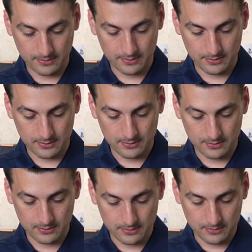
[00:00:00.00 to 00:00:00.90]

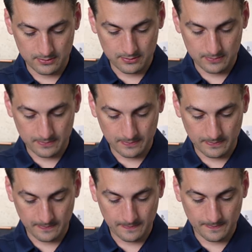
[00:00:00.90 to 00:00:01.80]

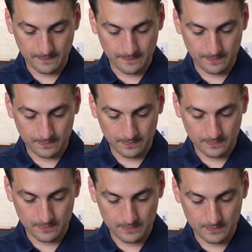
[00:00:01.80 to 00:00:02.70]

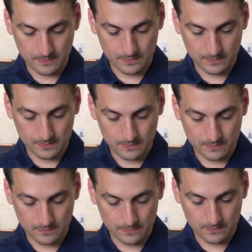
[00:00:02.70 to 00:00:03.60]

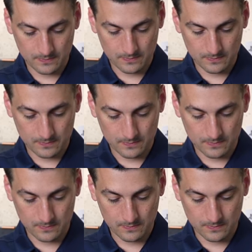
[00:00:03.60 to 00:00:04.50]
No one is speaking in this clip.